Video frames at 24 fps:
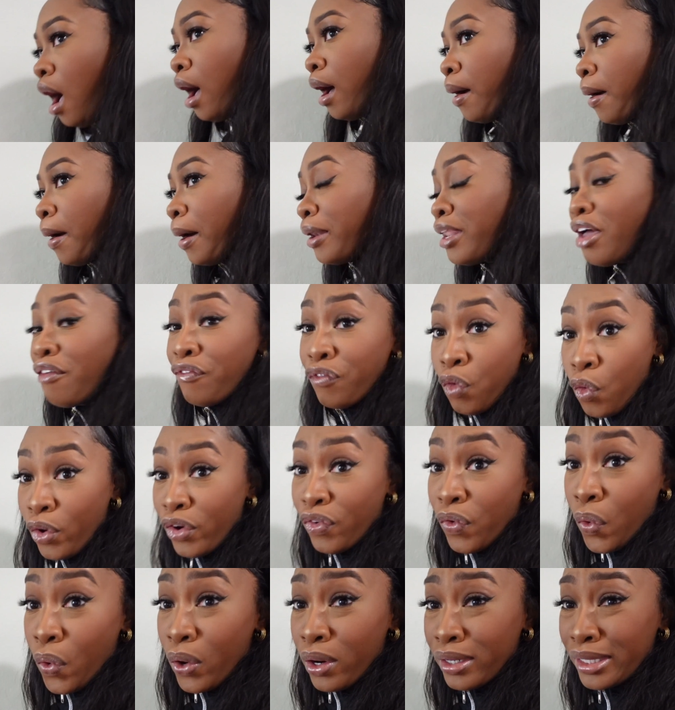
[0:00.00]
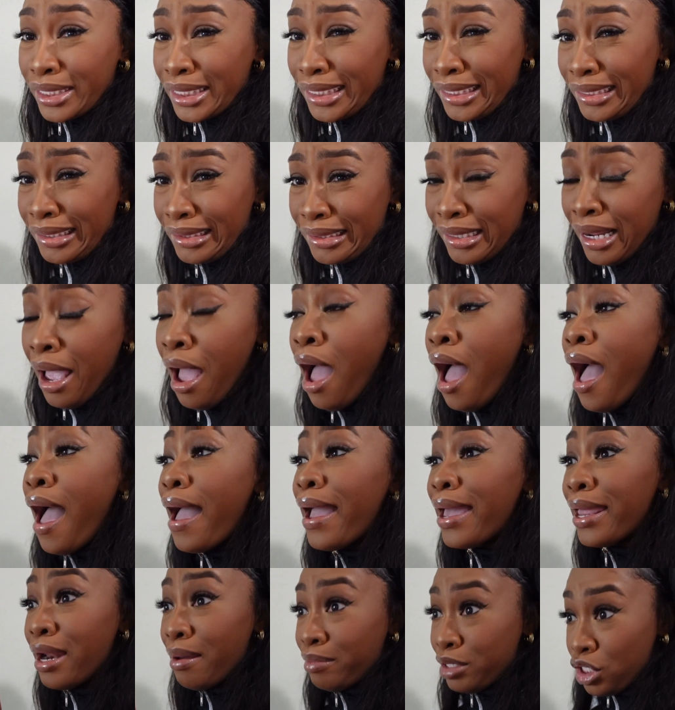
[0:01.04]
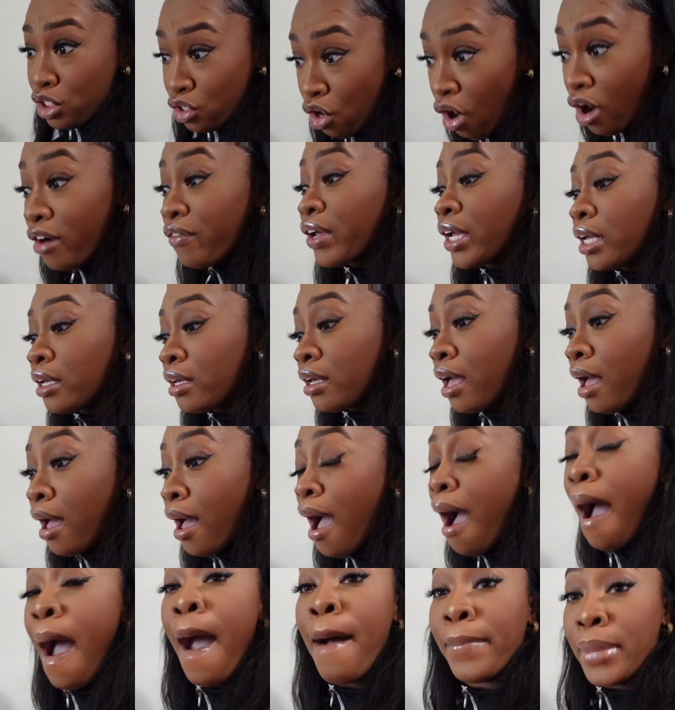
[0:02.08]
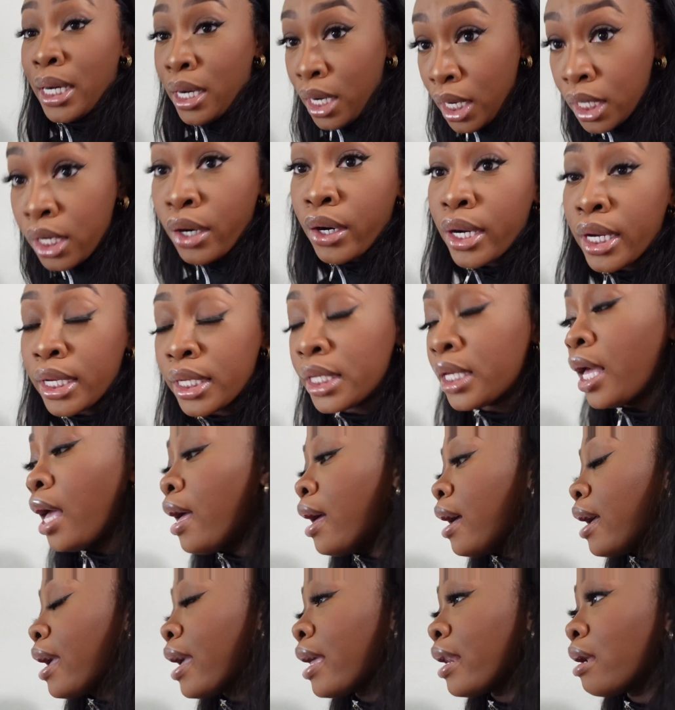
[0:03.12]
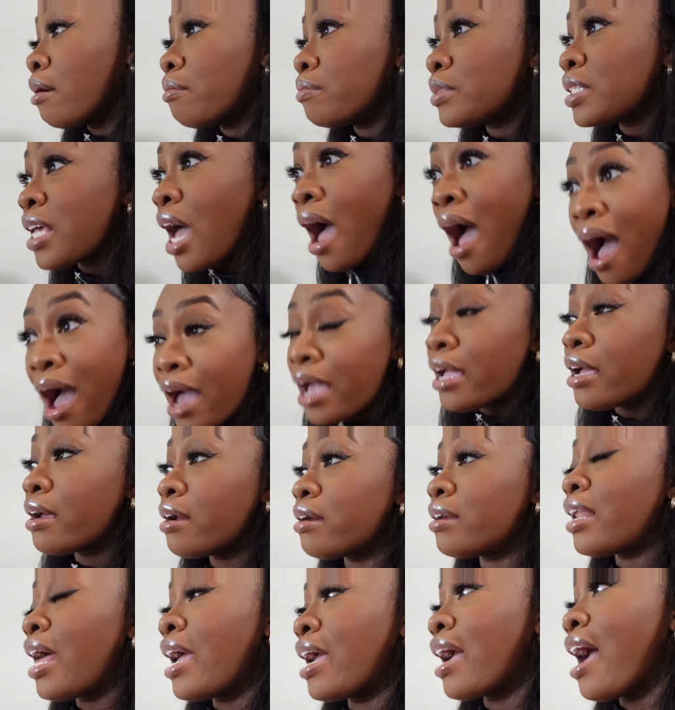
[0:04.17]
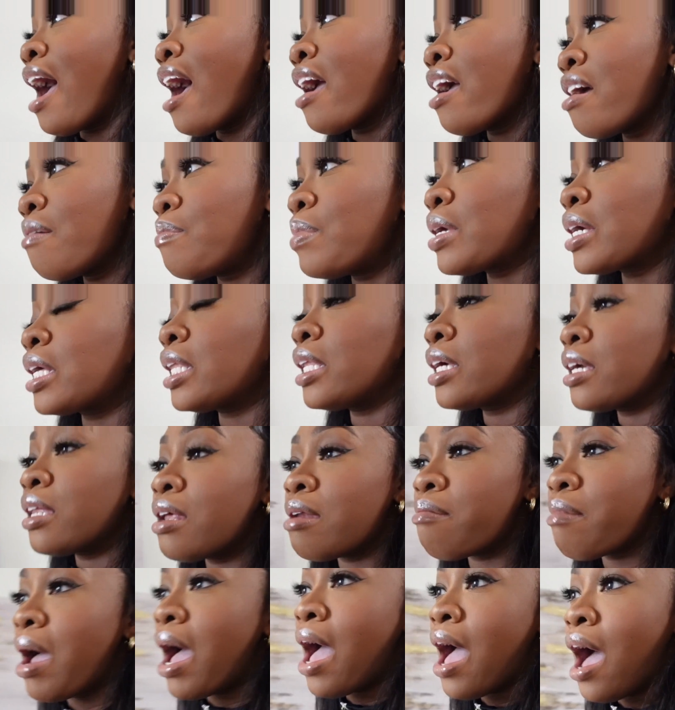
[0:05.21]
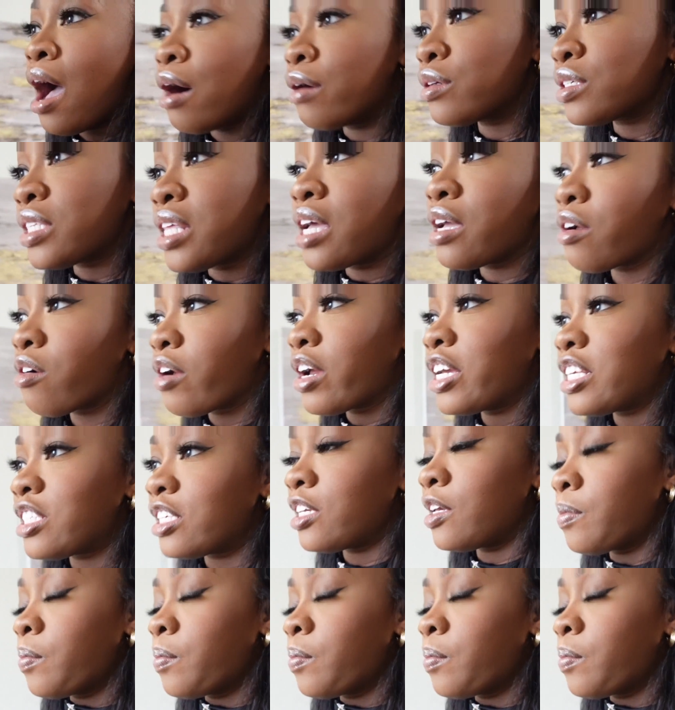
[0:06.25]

11:44, and I'm starving. I'm hungry and I'm tired. Like, I have been cleaning my house like crazy.